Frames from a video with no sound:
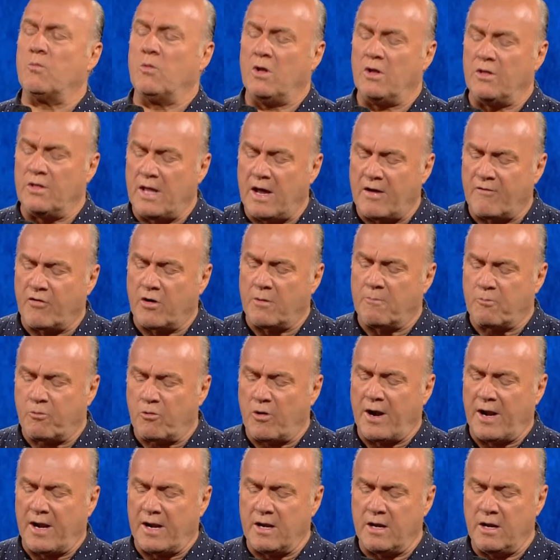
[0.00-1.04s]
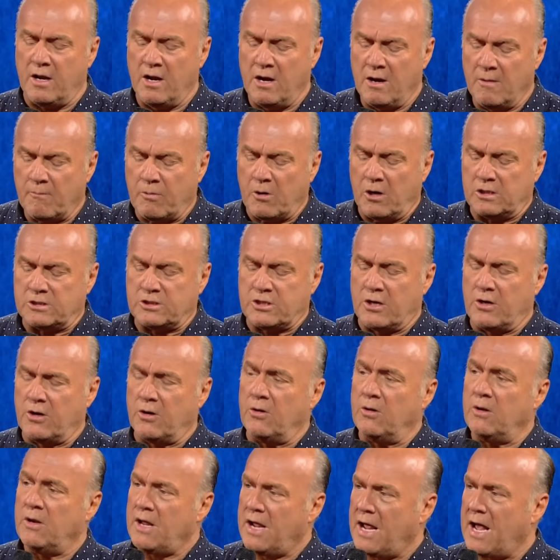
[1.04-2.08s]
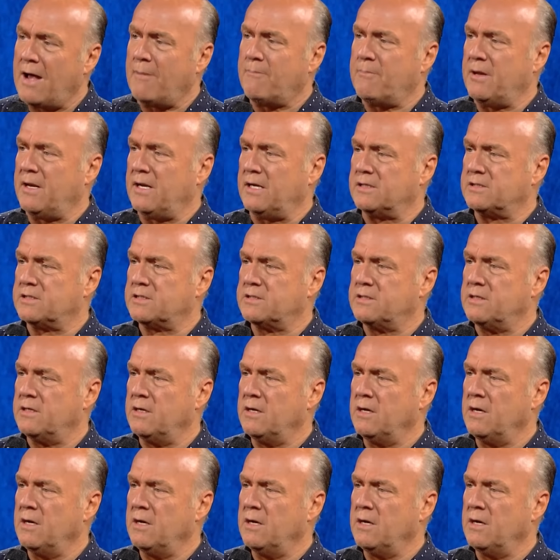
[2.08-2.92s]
will never bring personal happiness.